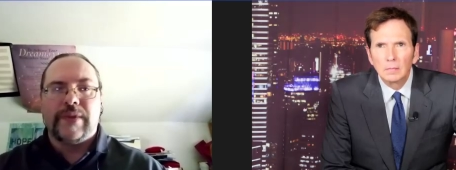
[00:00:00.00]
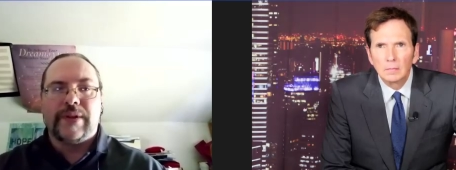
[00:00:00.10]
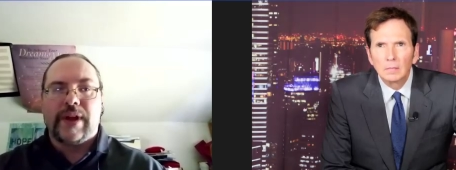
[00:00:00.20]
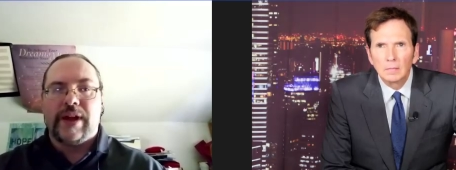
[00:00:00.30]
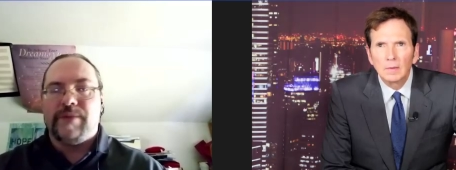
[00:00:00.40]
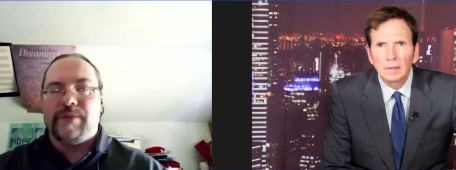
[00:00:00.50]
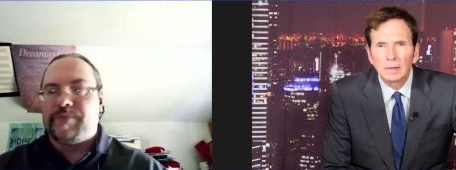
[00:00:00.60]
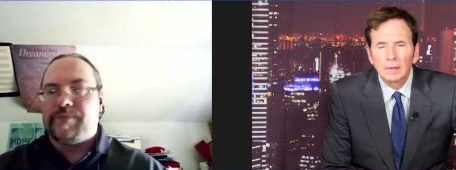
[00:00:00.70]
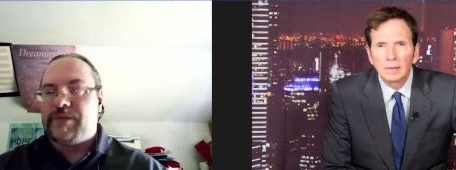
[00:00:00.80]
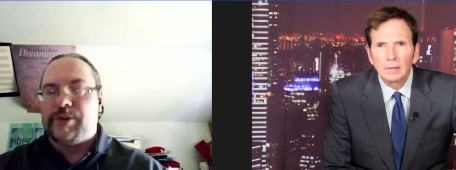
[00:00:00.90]
Speaker 1: and
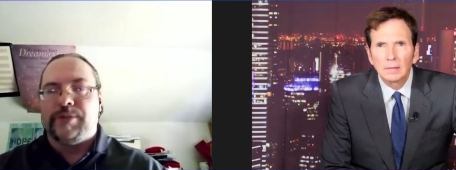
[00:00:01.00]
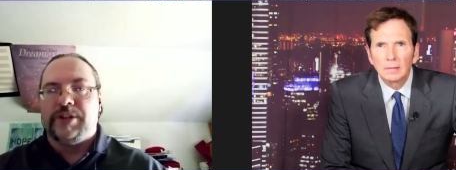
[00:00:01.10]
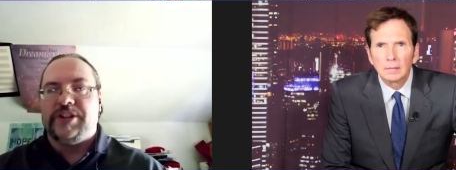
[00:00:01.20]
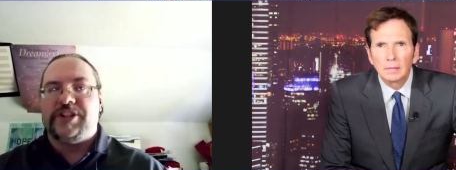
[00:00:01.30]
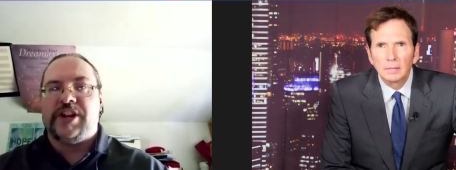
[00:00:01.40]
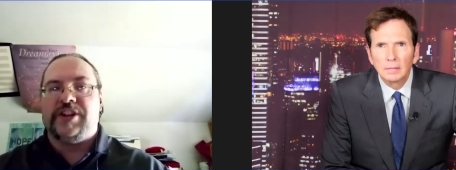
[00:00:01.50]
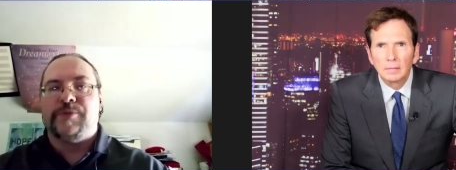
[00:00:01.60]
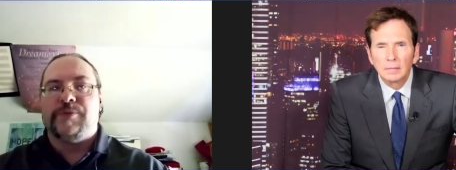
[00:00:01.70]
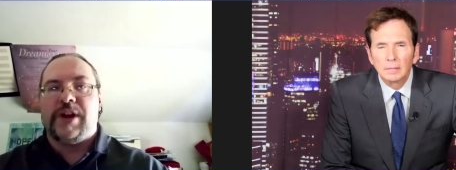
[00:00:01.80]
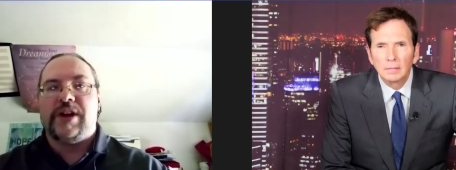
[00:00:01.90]
completely change the
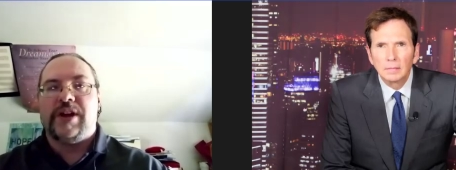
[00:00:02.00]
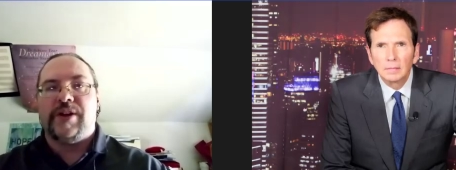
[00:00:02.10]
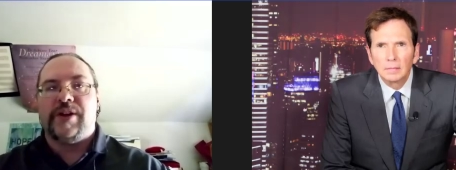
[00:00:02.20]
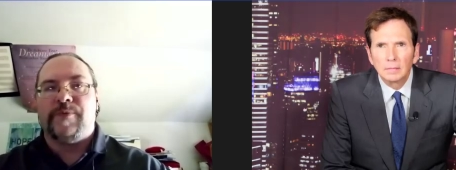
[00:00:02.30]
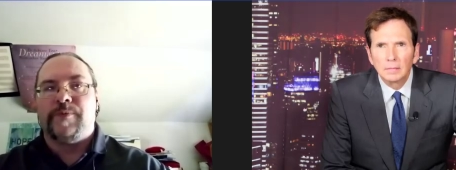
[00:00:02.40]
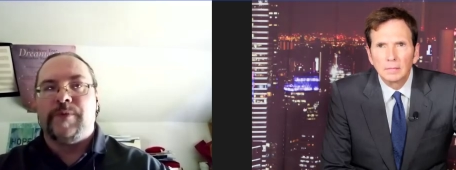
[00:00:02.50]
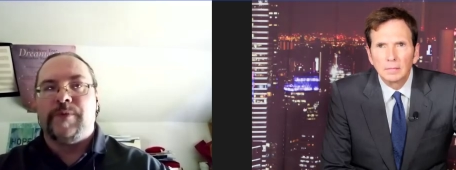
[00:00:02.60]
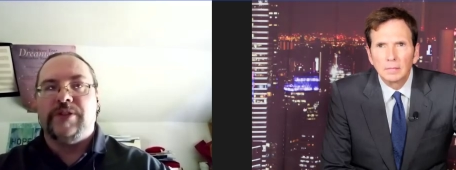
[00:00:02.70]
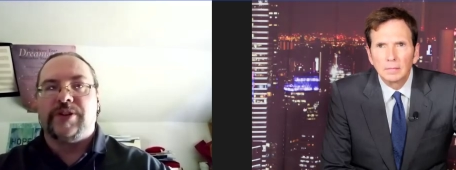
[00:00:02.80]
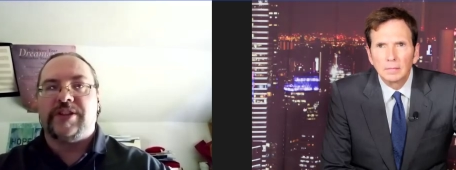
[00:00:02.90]
way we
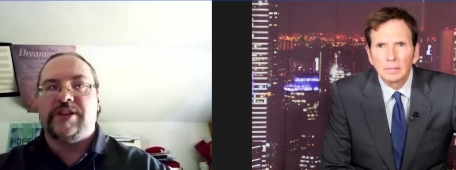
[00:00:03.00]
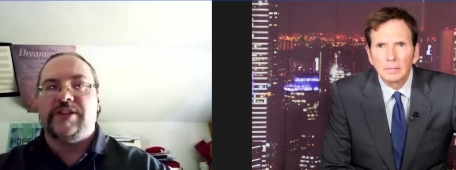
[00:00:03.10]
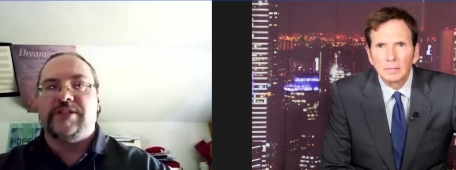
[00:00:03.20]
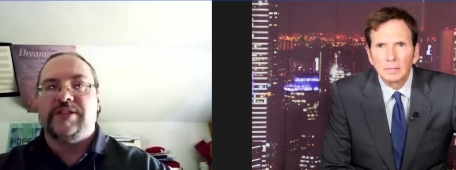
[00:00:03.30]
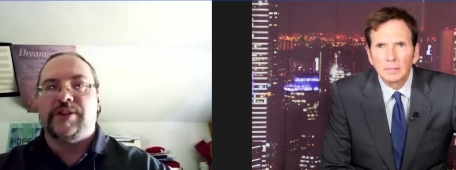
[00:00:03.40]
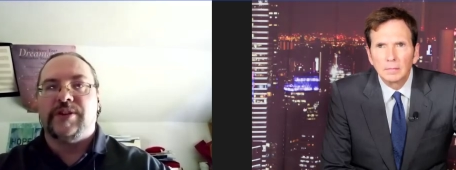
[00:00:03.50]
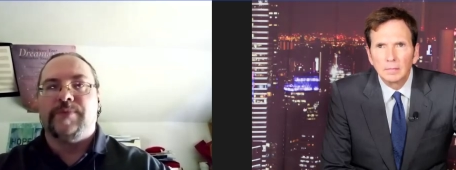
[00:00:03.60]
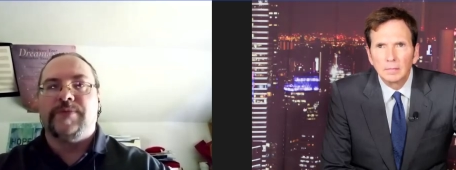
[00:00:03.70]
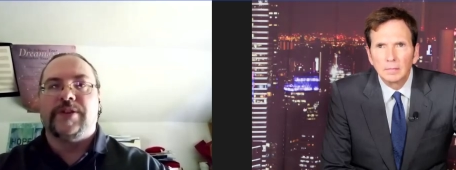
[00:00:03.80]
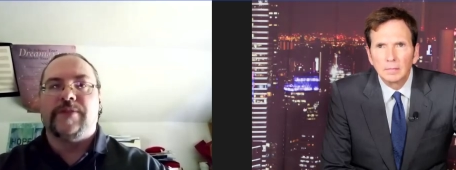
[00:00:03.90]
look at things in
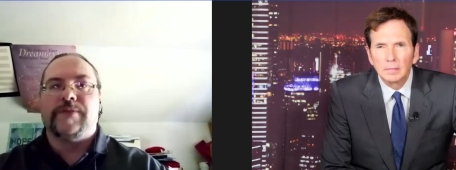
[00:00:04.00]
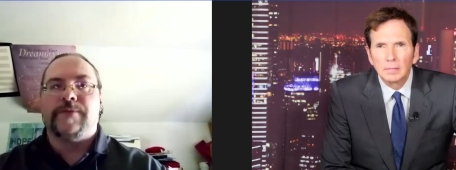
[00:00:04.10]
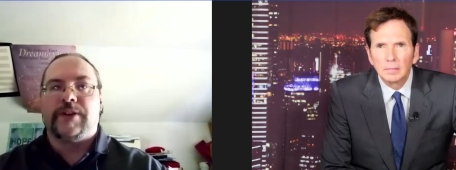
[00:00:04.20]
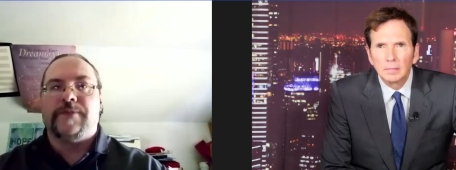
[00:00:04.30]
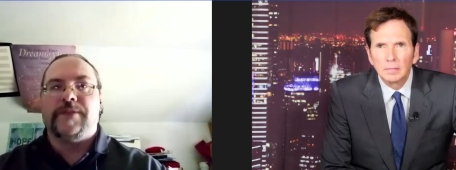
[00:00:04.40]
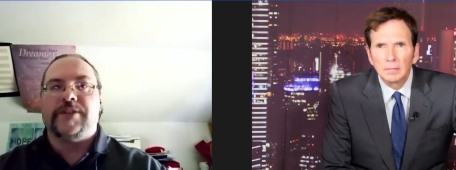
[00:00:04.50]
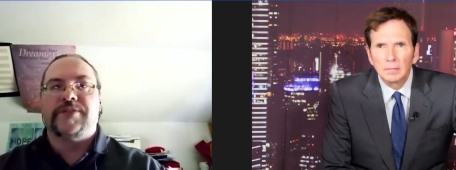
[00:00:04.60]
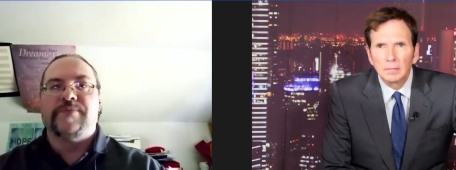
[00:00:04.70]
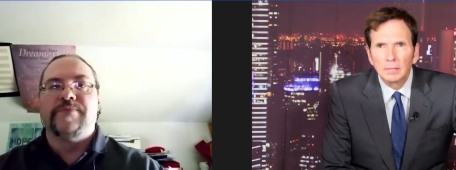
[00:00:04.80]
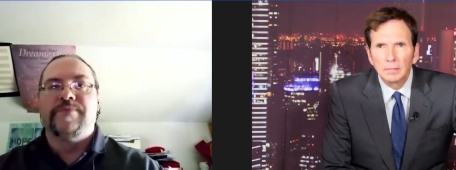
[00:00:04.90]
terms of forgiveness.
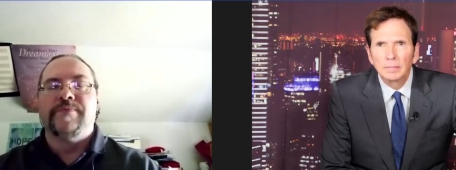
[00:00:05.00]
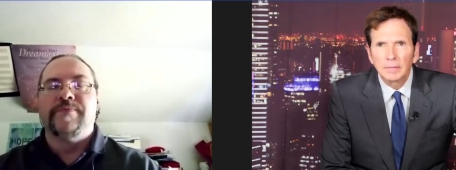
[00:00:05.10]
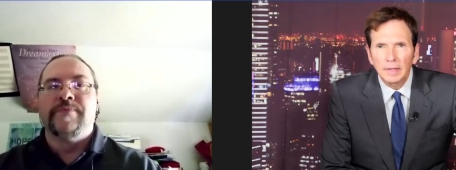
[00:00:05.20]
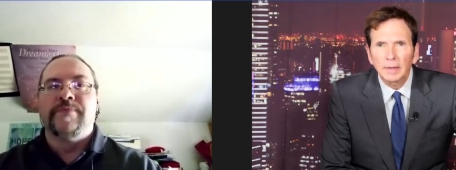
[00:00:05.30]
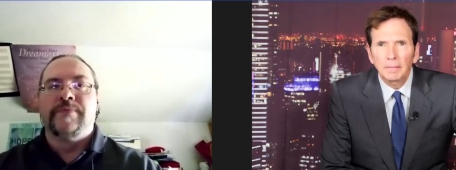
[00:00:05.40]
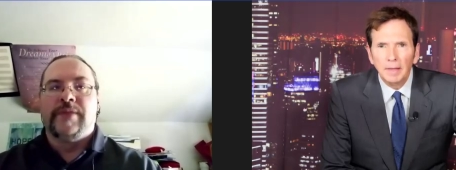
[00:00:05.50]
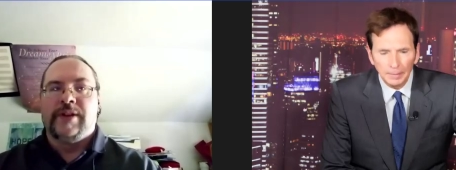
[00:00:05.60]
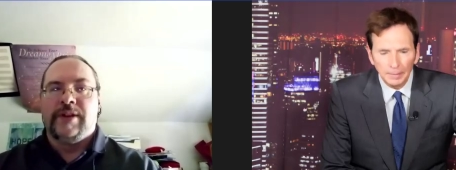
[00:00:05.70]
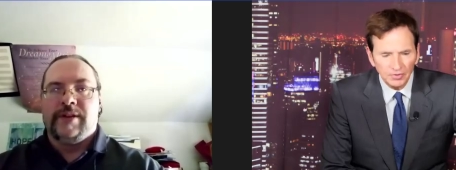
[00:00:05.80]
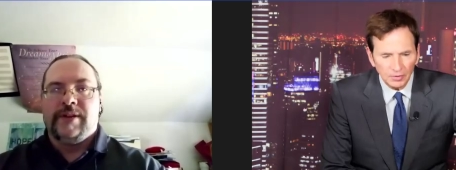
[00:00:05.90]
Speaker 2: Yeah,
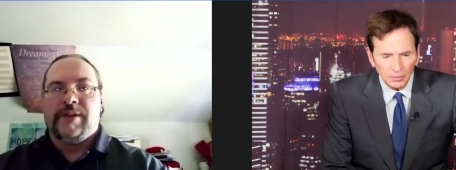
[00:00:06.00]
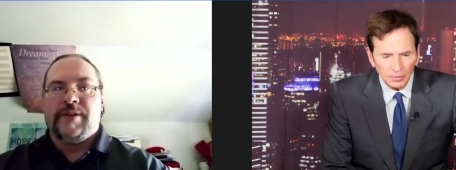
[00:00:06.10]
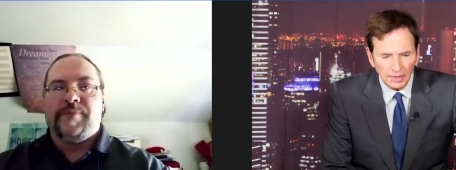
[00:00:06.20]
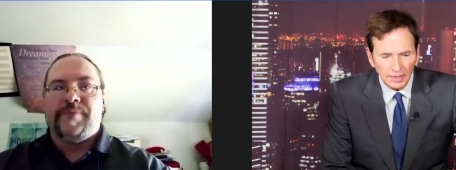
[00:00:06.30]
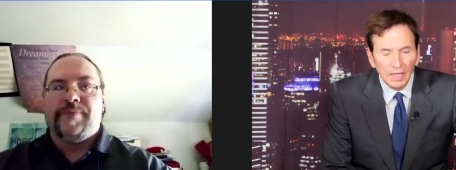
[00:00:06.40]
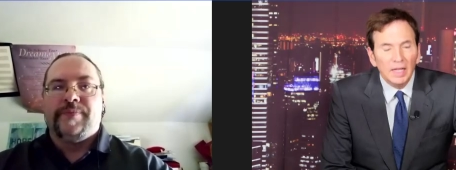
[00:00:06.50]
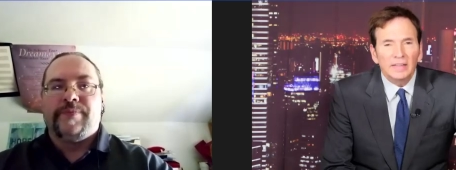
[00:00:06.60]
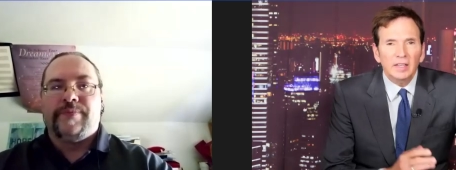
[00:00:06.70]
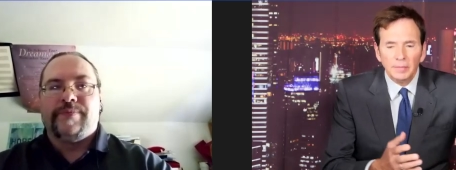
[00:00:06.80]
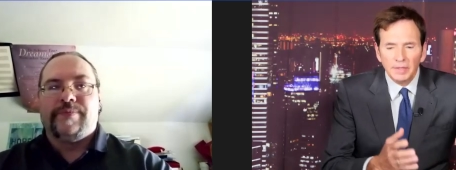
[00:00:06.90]
absolutely.
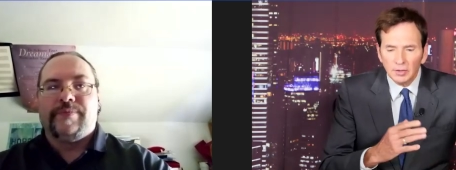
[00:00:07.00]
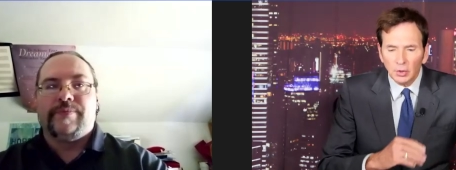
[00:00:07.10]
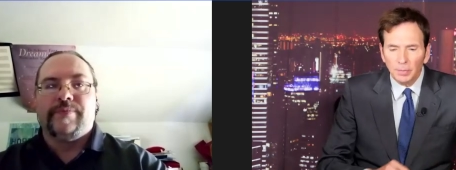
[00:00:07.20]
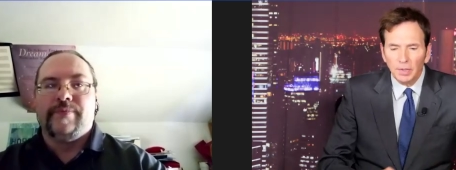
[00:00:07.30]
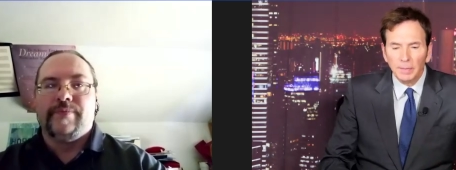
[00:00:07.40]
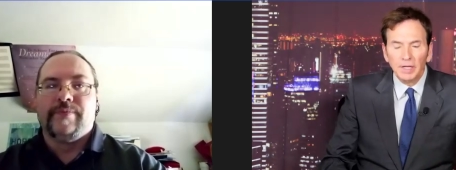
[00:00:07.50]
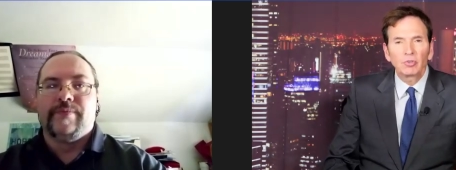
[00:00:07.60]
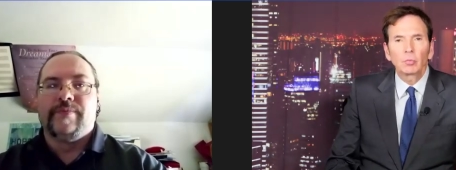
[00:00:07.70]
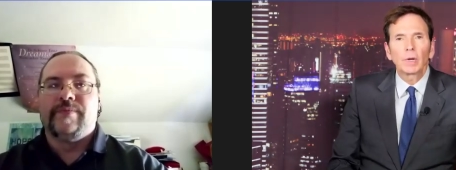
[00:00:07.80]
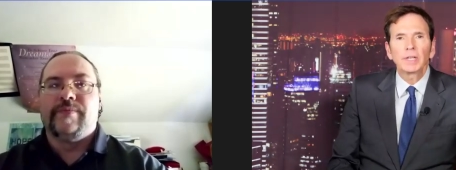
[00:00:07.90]
Tell me a little bit
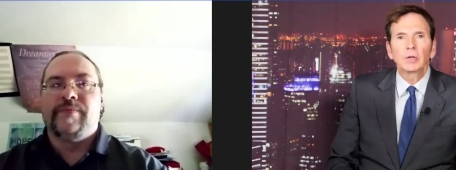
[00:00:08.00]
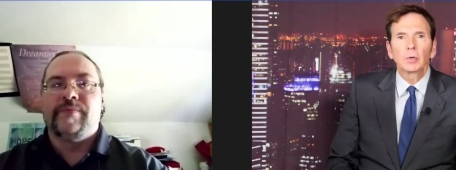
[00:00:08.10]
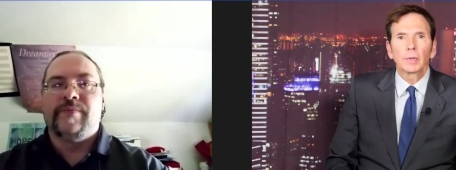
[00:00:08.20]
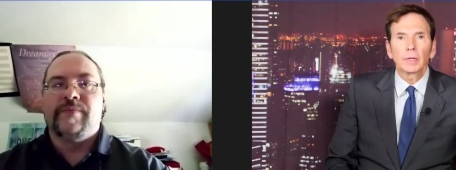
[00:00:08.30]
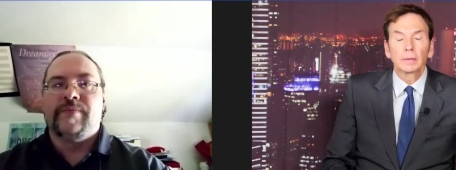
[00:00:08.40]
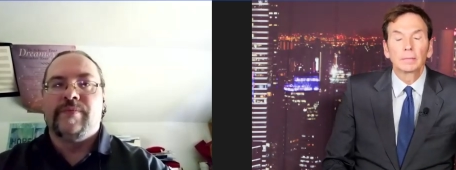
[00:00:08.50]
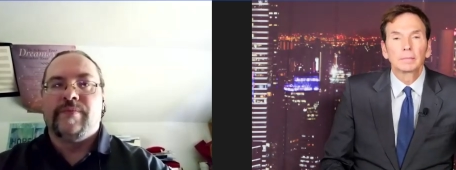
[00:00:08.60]
about your writing career.